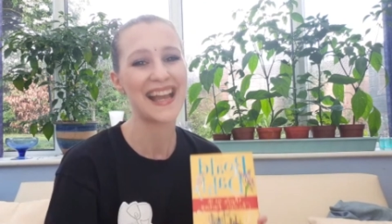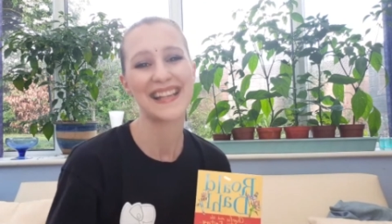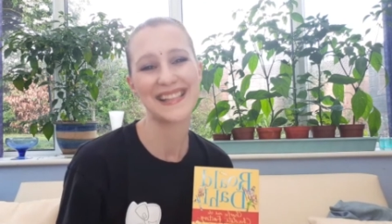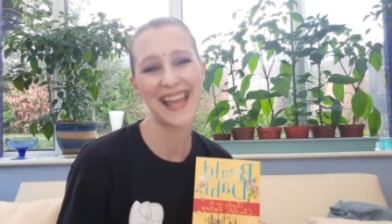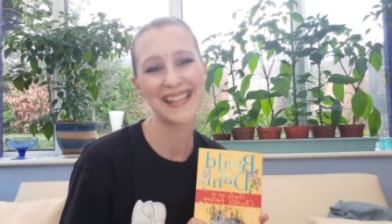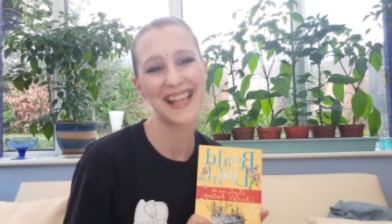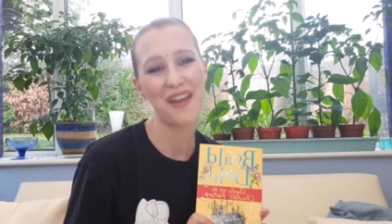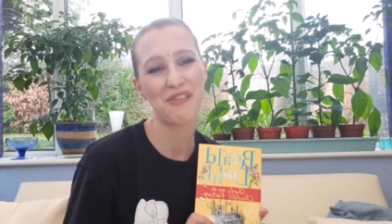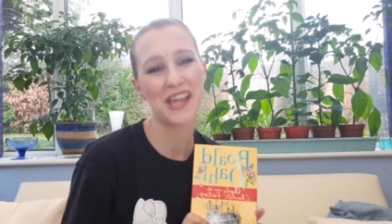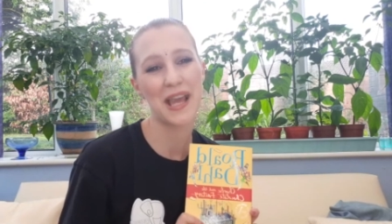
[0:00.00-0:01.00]
Stay safe
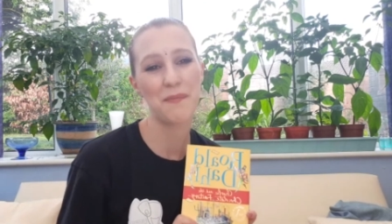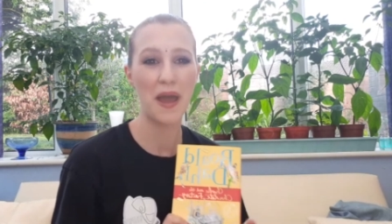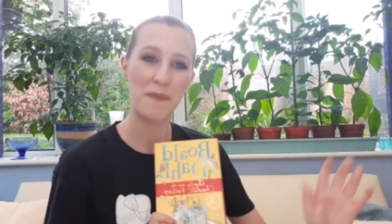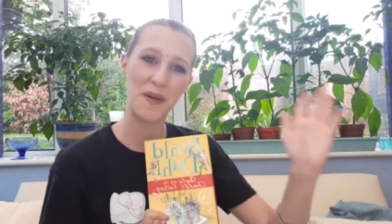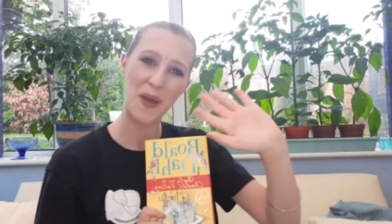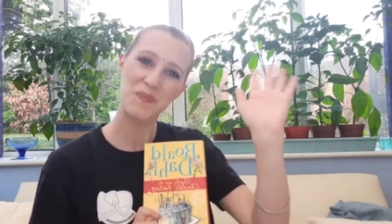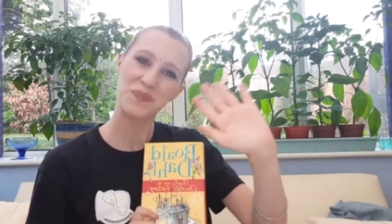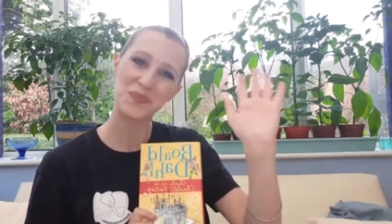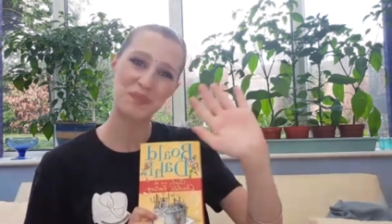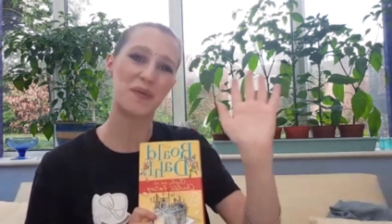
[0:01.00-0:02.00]
and keep happy.
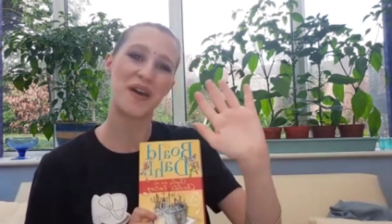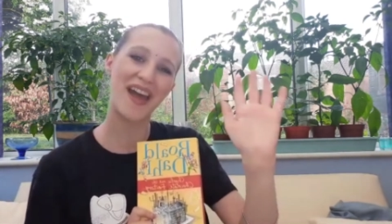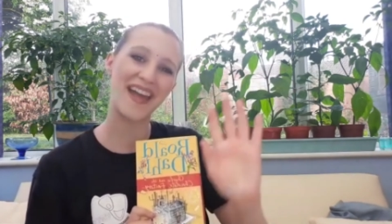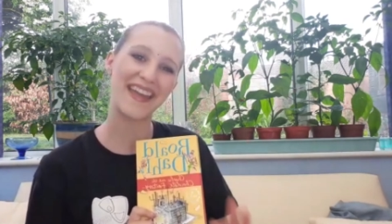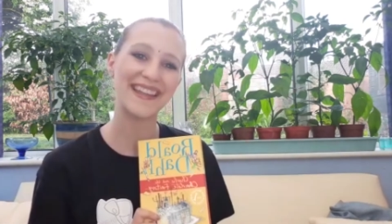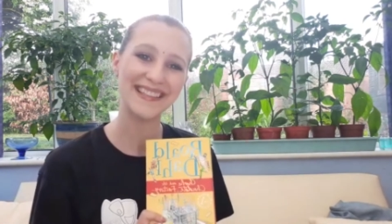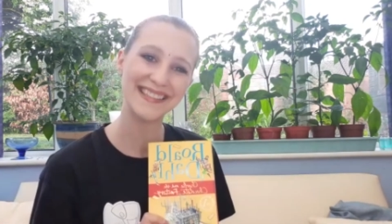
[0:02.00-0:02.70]
Bye-bye.